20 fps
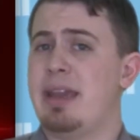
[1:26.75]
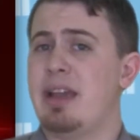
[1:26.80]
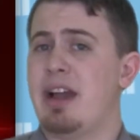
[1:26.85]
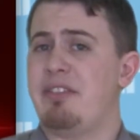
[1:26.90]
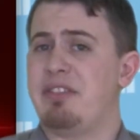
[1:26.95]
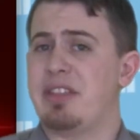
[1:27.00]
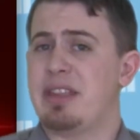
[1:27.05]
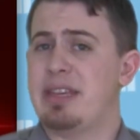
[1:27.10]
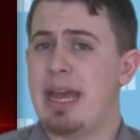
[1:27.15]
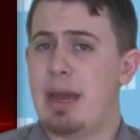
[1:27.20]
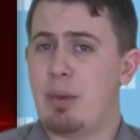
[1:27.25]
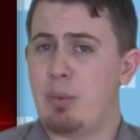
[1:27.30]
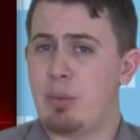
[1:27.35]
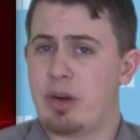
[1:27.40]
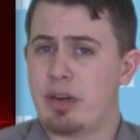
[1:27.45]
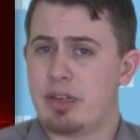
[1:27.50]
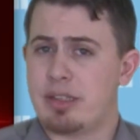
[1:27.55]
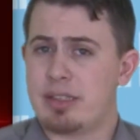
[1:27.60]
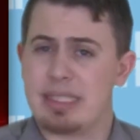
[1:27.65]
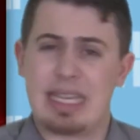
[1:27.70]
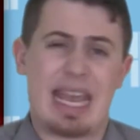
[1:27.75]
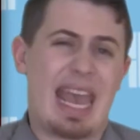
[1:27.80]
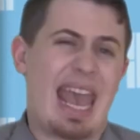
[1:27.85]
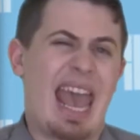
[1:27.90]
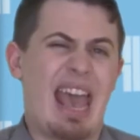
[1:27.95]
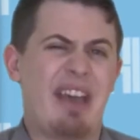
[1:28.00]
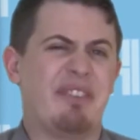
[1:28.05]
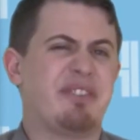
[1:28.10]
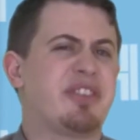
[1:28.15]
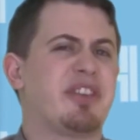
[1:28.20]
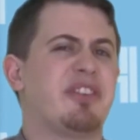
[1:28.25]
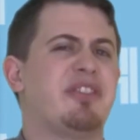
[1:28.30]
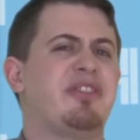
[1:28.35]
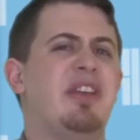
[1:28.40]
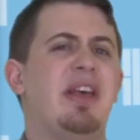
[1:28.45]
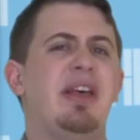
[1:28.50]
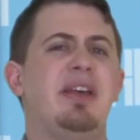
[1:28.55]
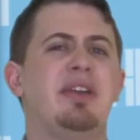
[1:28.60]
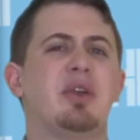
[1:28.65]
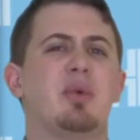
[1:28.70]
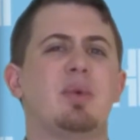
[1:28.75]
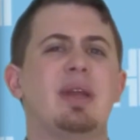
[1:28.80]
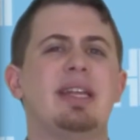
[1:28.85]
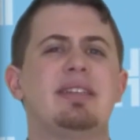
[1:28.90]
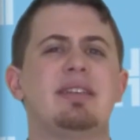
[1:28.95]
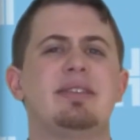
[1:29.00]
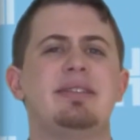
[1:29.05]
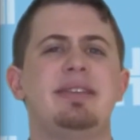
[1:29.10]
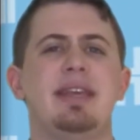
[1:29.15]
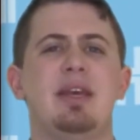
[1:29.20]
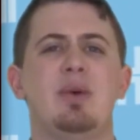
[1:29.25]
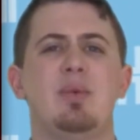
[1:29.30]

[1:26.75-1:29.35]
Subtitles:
of the networks, after failing to reach a deal